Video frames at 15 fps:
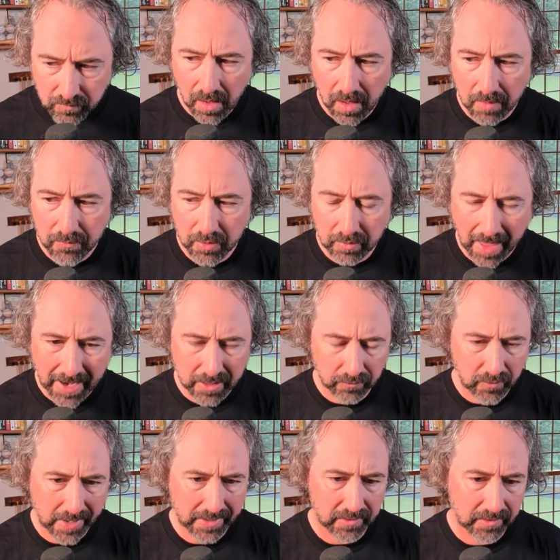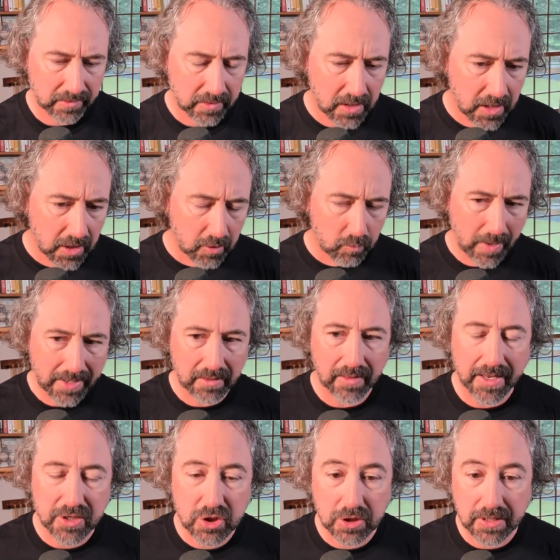Um, the lack of regula-
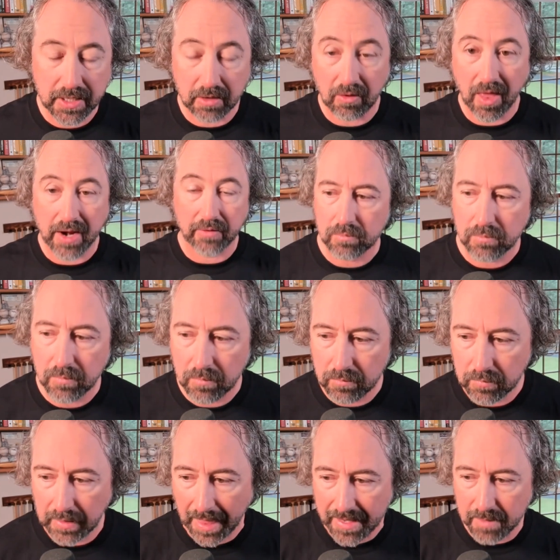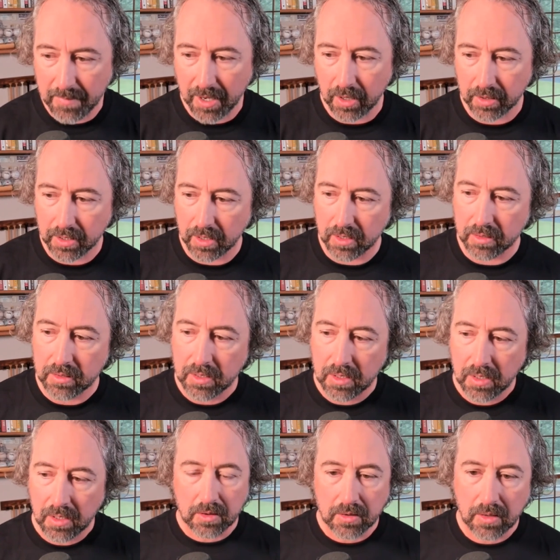regulation in a lot of Latin America,
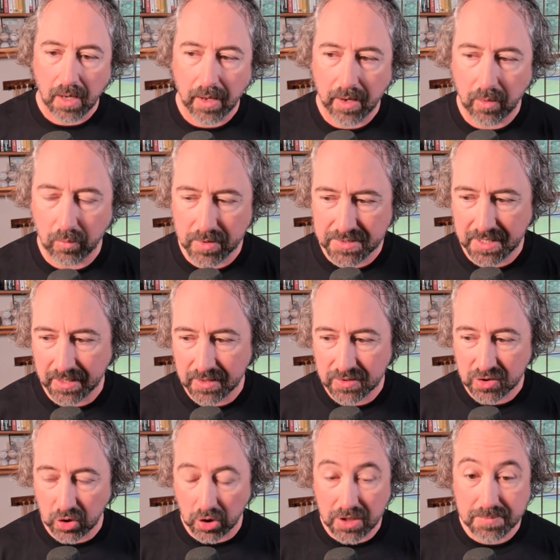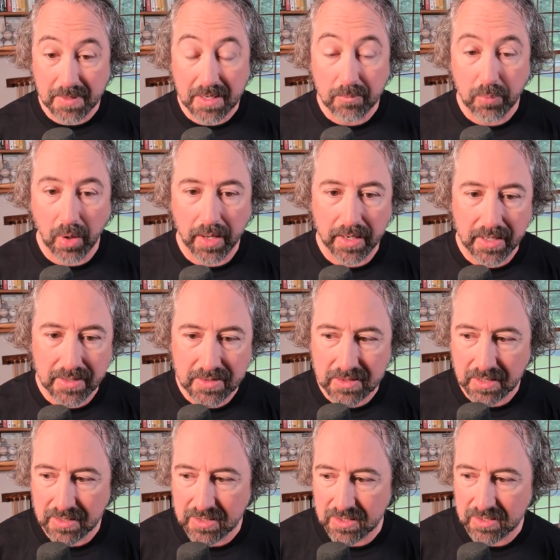I don't want to say it concerns me, but it's
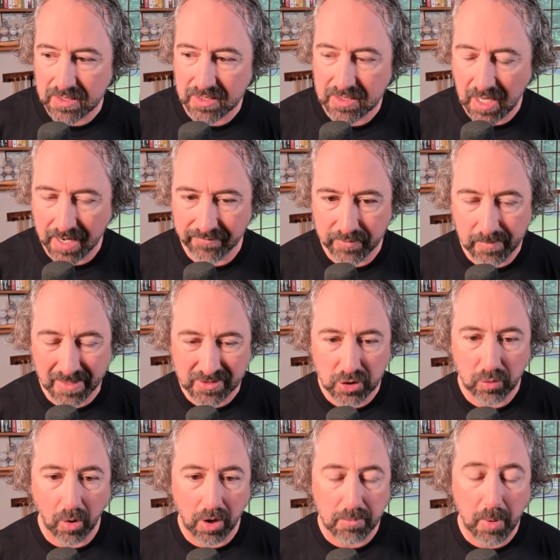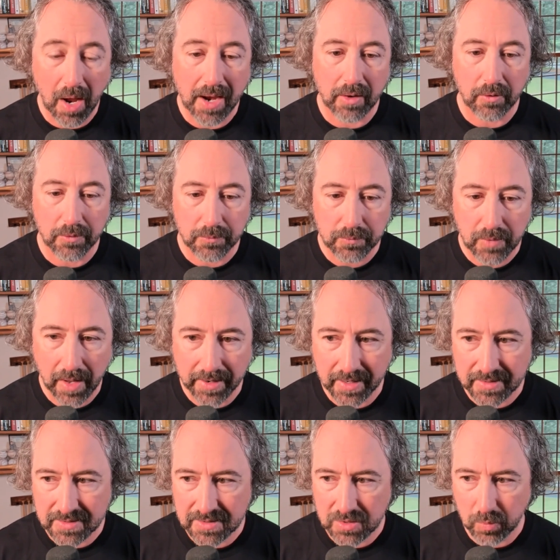it's just it's kind of in my too hard pile, I
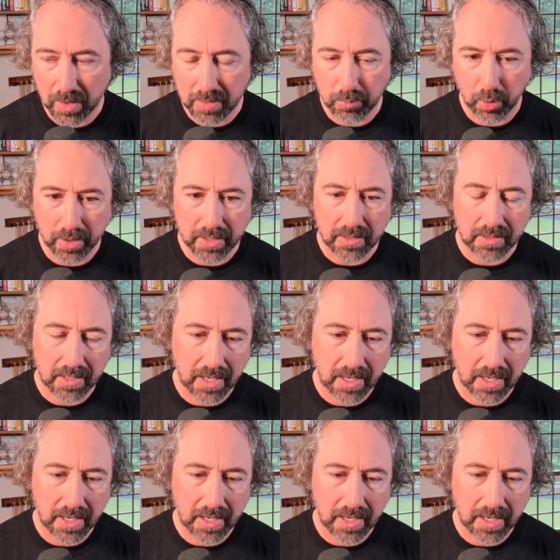guess is the way to put it.